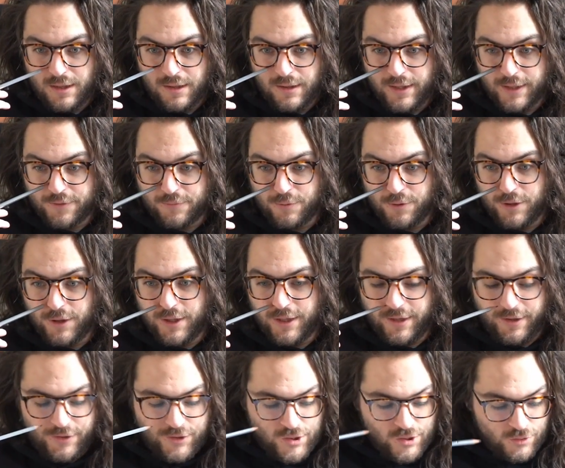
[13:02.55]
That's where a lot
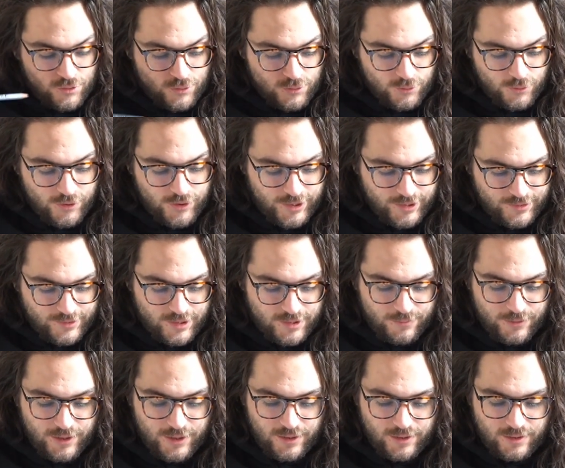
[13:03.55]
of the social things
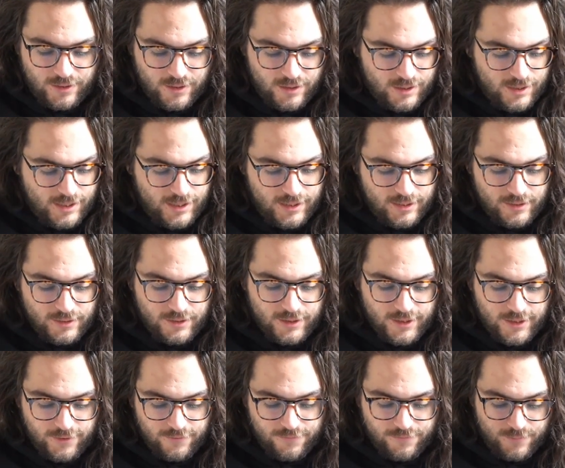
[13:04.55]
come in, and a
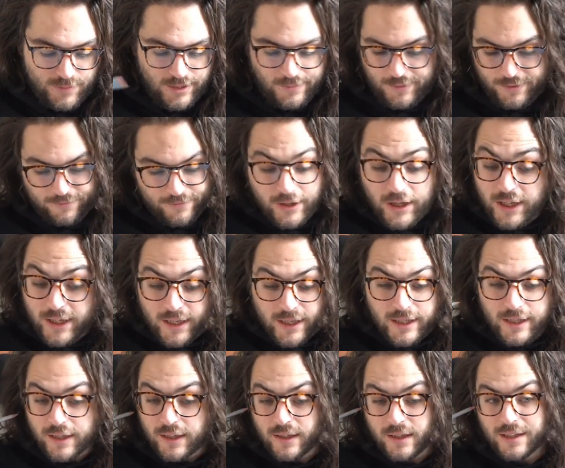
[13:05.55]
lot of maybe
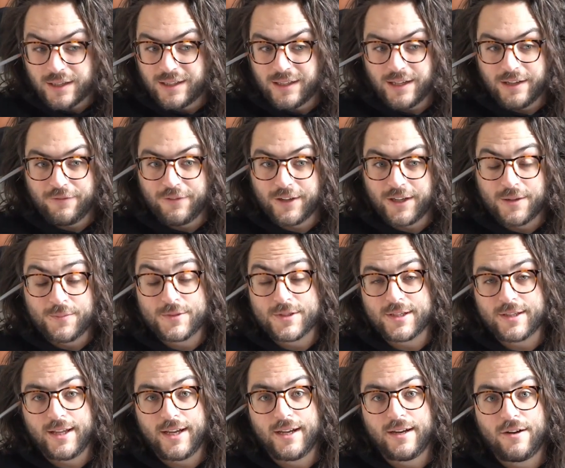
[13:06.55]
fighting, if it comes
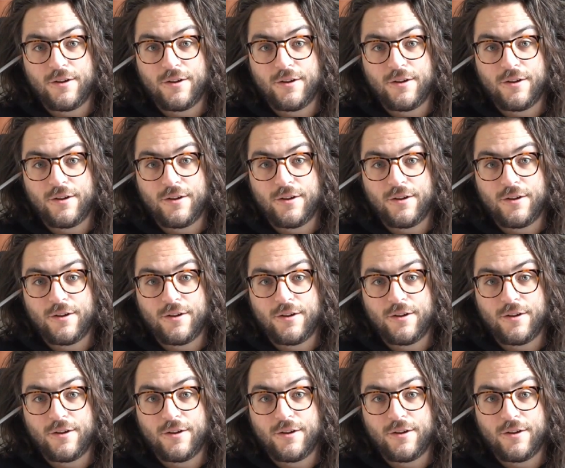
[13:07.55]
to that.